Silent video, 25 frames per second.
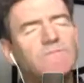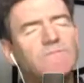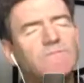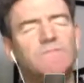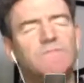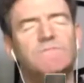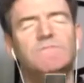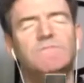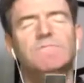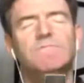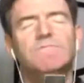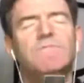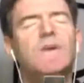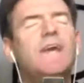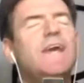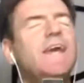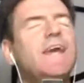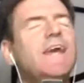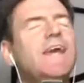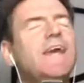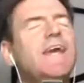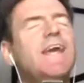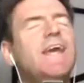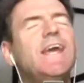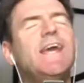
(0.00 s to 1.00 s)
to
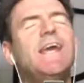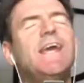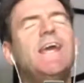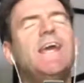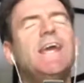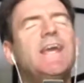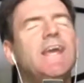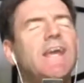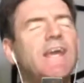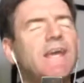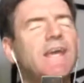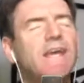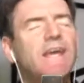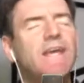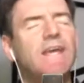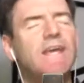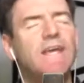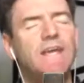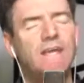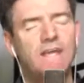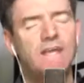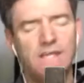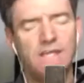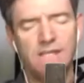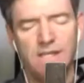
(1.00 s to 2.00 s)

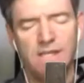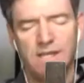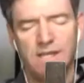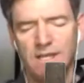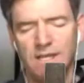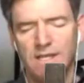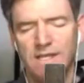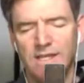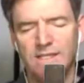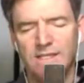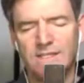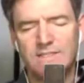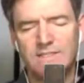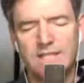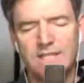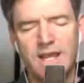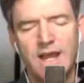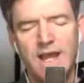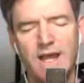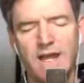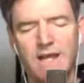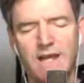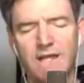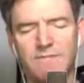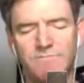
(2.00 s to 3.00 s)
me. It's
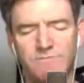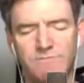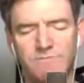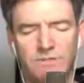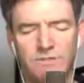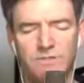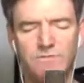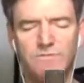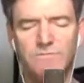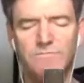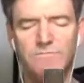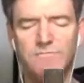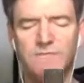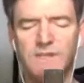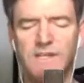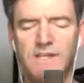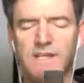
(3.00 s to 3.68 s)
up to me.